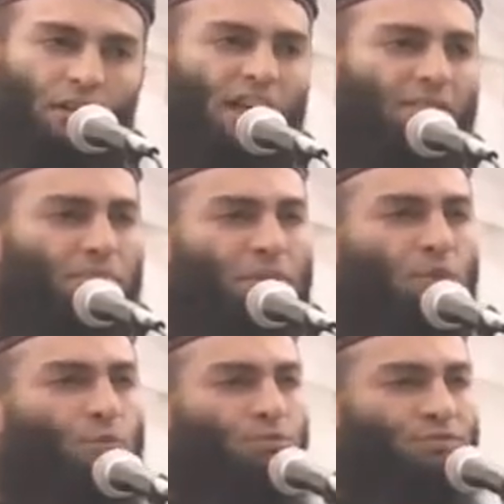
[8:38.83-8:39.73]
and
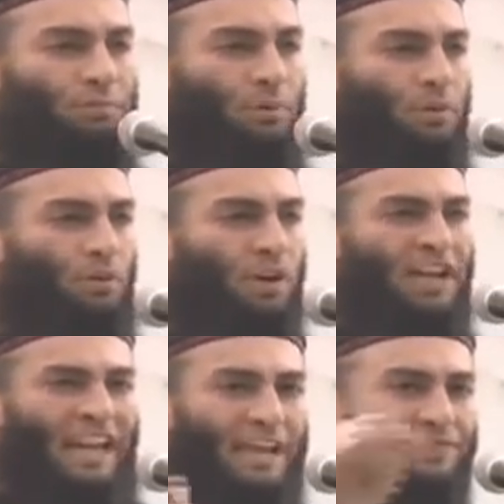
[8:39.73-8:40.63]
mingled with the poor,
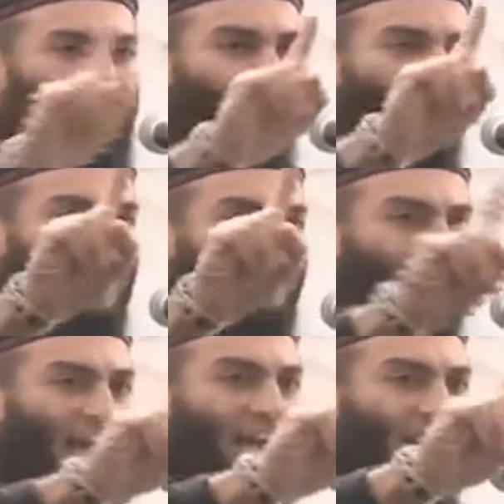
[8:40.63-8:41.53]
and did
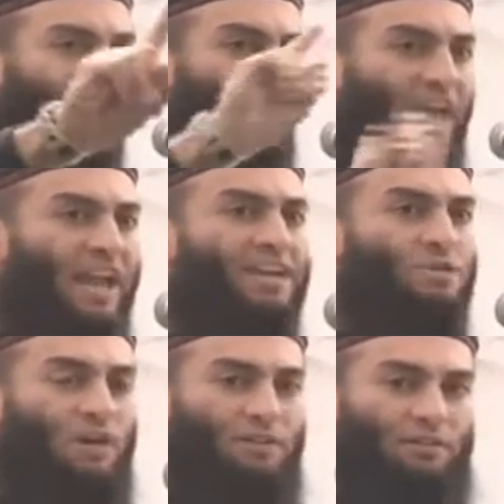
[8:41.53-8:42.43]
not allow
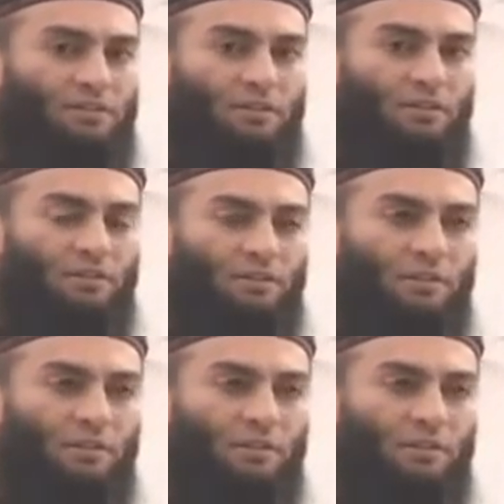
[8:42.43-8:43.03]
anyone